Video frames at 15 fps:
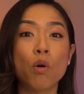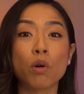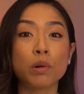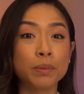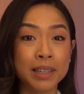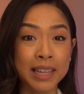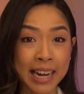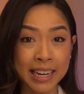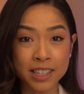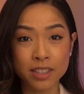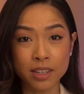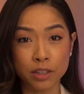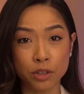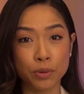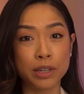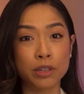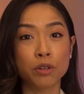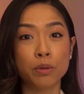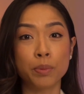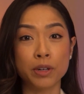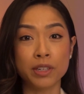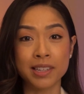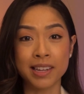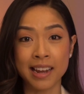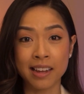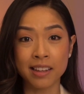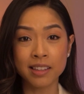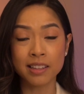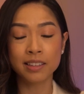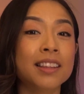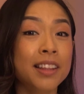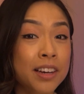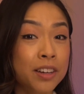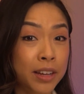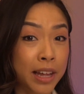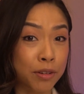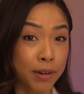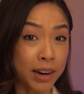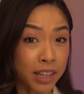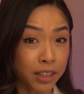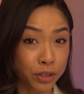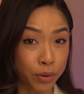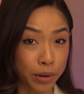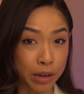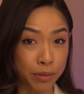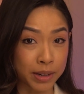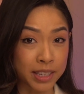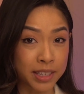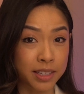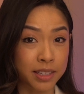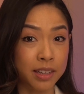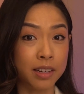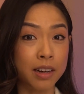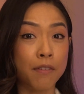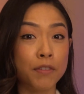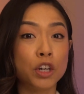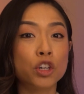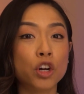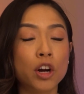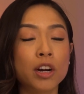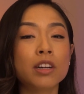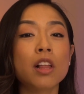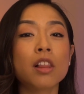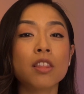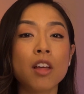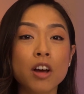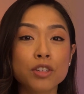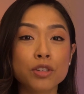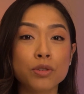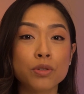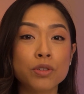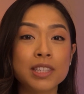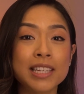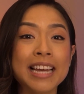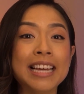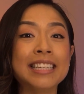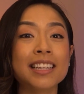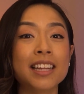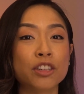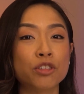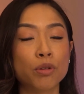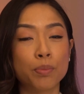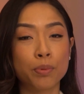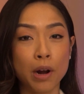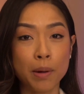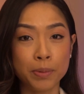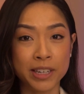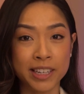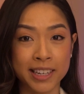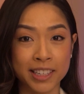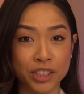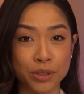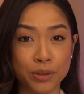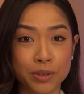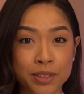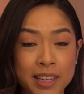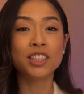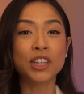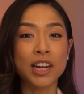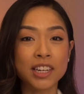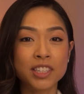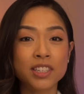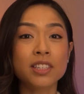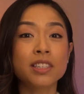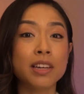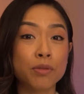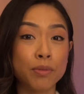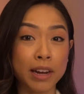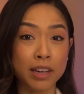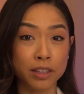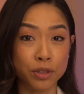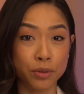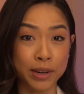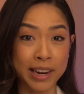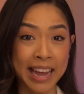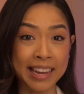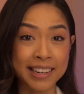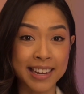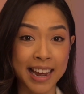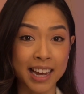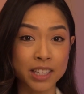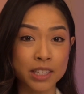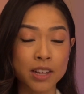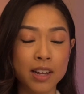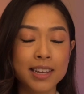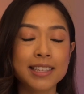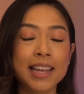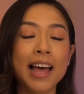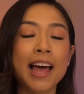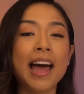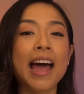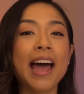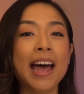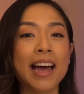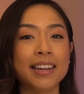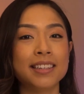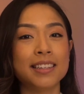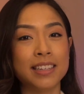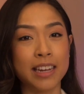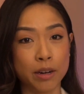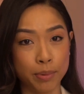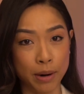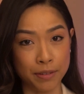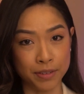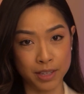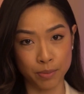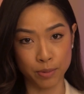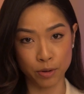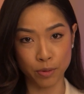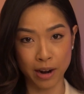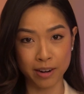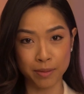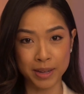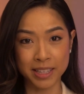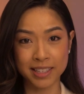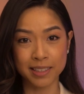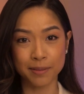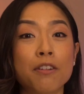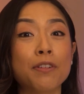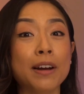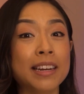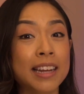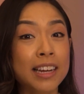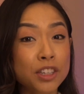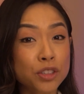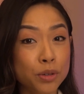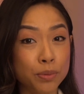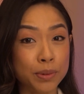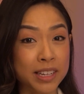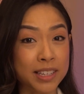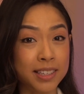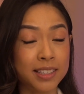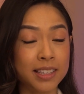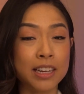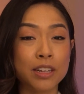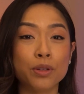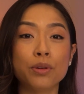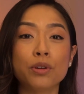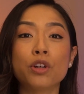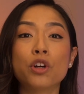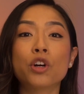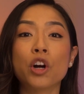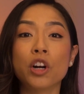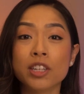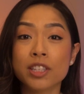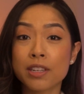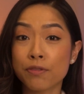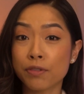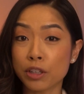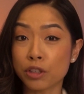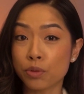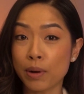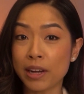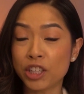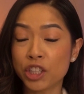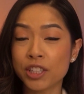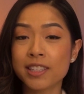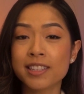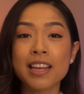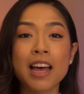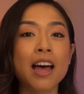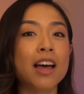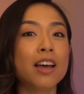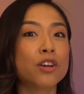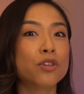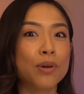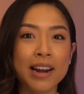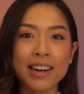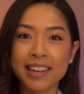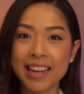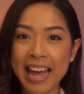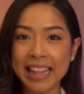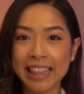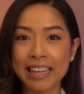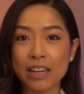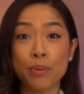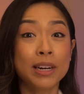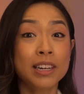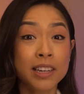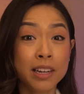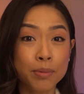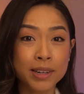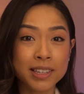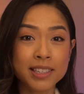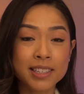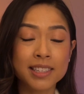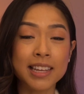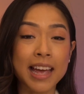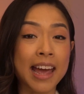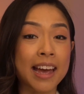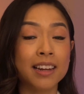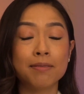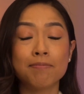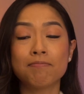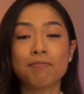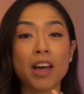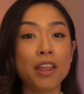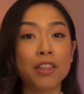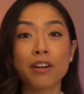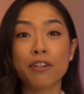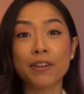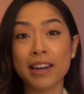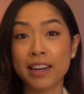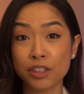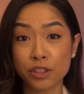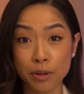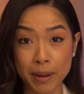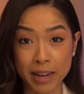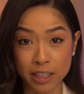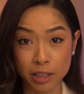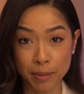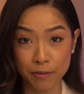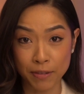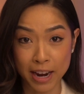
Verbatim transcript: or reliance on critical personnel. Legal and regulatory risks cover current lawsuits, intellectual property issues, changes in regulatory and tax laws, and data privacy requirements. Financial risks include currency fluctuations, credit and liquidity risks, and other financial management